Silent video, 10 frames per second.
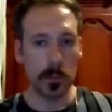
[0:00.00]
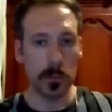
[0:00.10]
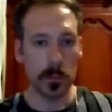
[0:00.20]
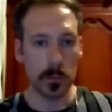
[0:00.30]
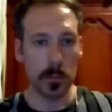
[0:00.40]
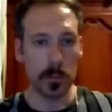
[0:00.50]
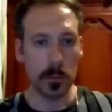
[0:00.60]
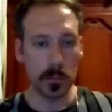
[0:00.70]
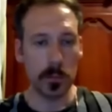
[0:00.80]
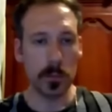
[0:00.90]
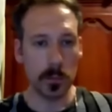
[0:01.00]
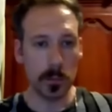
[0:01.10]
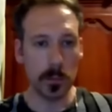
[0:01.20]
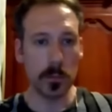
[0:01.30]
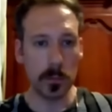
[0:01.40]

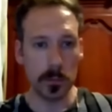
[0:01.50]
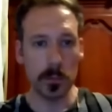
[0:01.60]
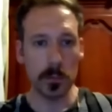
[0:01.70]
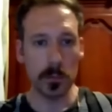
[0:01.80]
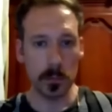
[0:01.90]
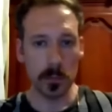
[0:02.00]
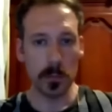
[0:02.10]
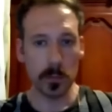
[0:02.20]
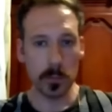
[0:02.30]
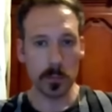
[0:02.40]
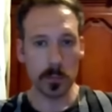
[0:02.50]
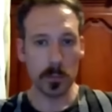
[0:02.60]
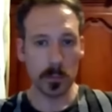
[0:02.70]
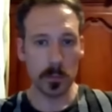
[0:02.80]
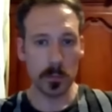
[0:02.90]

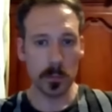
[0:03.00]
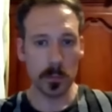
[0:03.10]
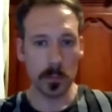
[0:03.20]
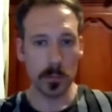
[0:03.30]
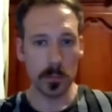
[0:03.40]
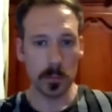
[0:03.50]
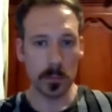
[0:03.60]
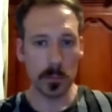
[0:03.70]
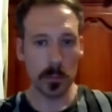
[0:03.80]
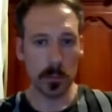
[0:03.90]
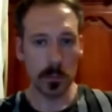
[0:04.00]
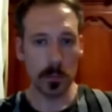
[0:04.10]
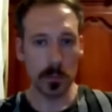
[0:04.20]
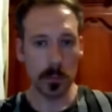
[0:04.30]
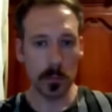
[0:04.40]

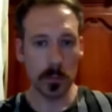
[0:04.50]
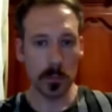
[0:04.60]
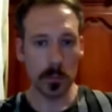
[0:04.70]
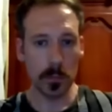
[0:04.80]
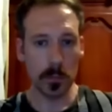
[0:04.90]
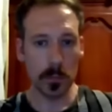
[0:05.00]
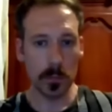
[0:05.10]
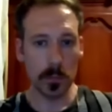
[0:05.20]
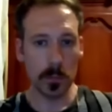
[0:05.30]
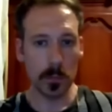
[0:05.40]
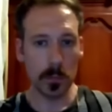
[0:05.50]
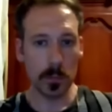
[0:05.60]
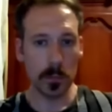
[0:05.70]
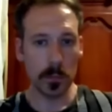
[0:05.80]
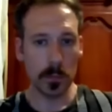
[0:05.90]

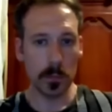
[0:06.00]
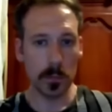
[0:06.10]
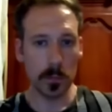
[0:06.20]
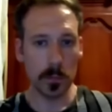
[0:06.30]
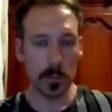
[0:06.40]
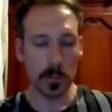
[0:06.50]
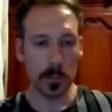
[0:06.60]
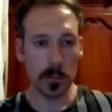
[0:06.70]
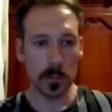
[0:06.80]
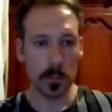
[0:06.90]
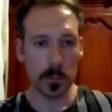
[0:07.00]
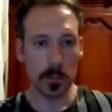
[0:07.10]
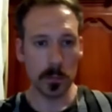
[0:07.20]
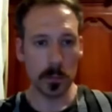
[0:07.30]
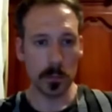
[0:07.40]

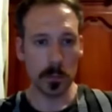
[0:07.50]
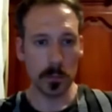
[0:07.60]
(not speaking)